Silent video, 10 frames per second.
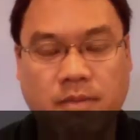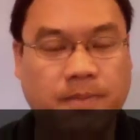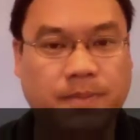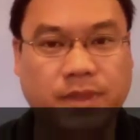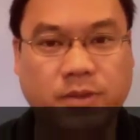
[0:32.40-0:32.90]

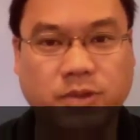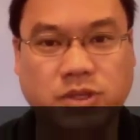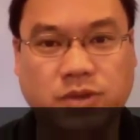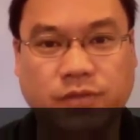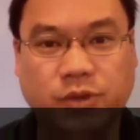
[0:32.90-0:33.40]
that we're
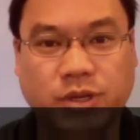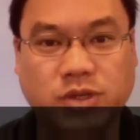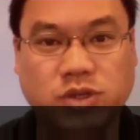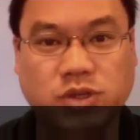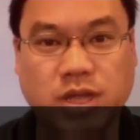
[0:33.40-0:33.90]
doing for
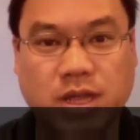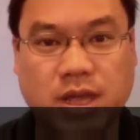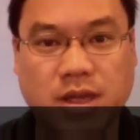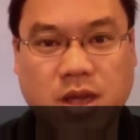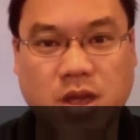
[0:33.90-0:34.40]
Easter
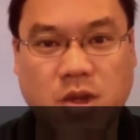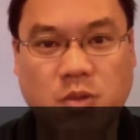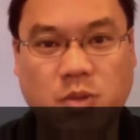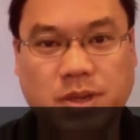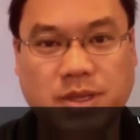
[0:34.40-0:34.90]
Sunday
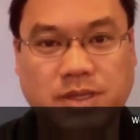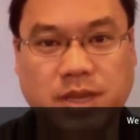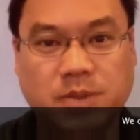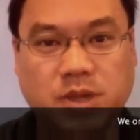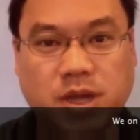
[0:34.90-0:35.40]
will be the
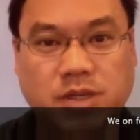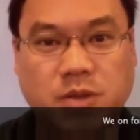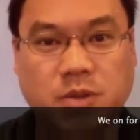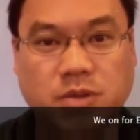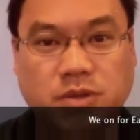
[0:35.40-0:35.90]
same songs
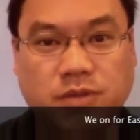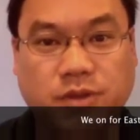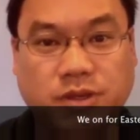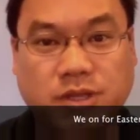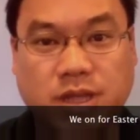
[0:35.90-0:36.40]
that we will do
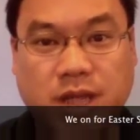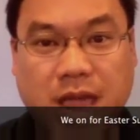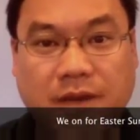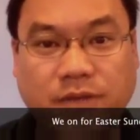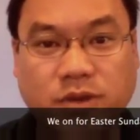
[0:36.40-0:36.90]
for the Sunday
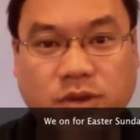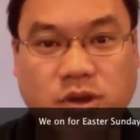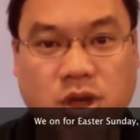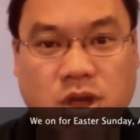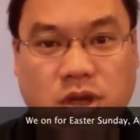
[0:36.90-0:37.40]
after.
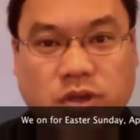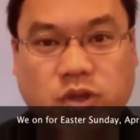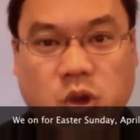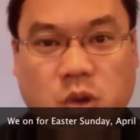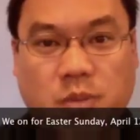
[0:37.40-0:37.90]

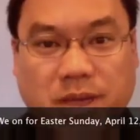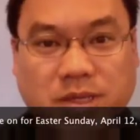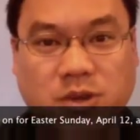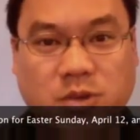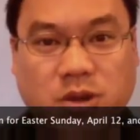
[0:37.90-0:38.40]
So
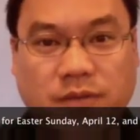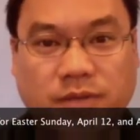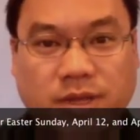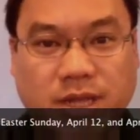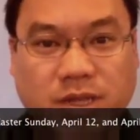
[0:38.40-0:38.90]
basically, we're on
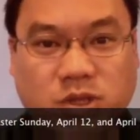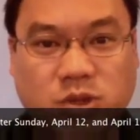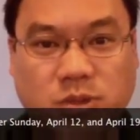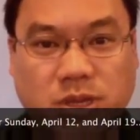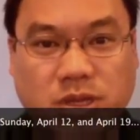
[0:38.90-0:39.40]
for the next
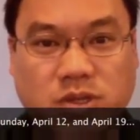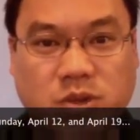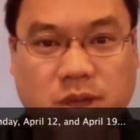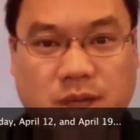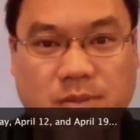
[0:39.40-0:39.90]
two weeks.
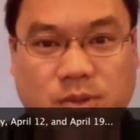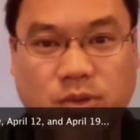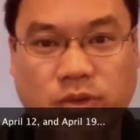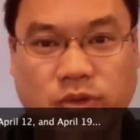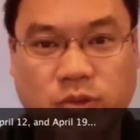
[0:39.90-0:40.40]
So
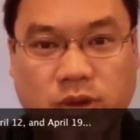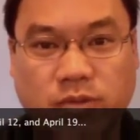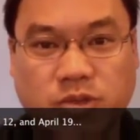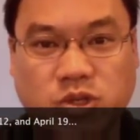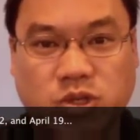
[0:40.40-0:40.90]
April
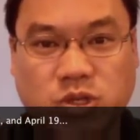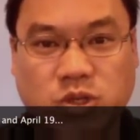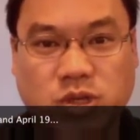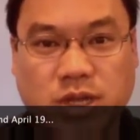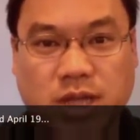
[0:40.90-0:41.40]
12th, which is Easter
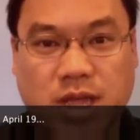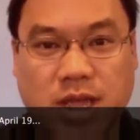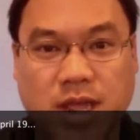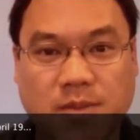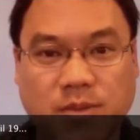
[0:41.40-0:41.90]

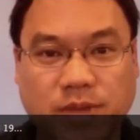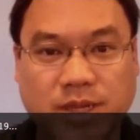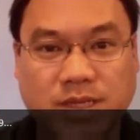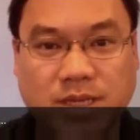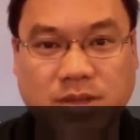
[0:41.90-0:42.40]
Sunday, April
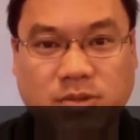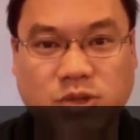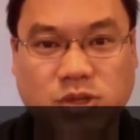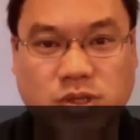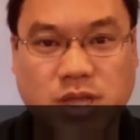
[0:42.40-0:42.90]
19th,
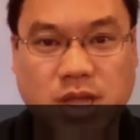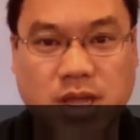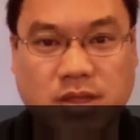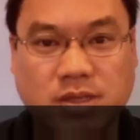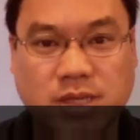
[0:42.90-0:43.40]
which is
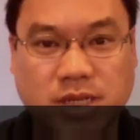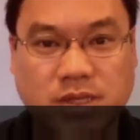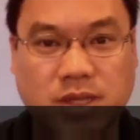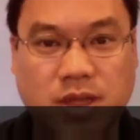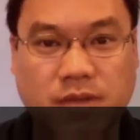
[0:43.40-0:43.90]
the second
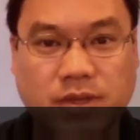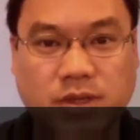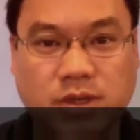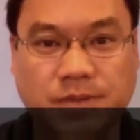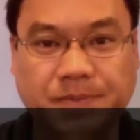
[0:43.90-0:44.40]
Sunday of
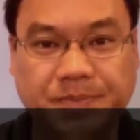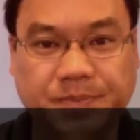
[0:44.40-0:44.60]
Easter,